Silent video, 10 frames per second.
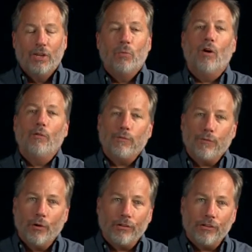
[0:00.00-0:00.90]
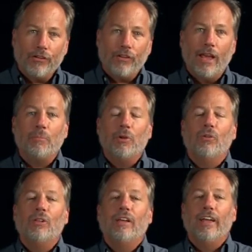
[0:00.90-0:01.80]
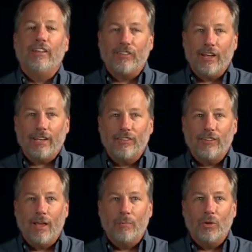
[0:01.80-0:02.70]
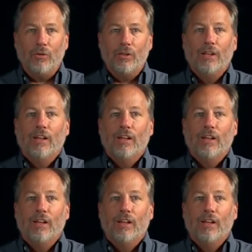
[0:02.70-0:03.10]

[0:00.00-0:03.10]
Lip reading: Well, 1 Samuel and 2 Samuel,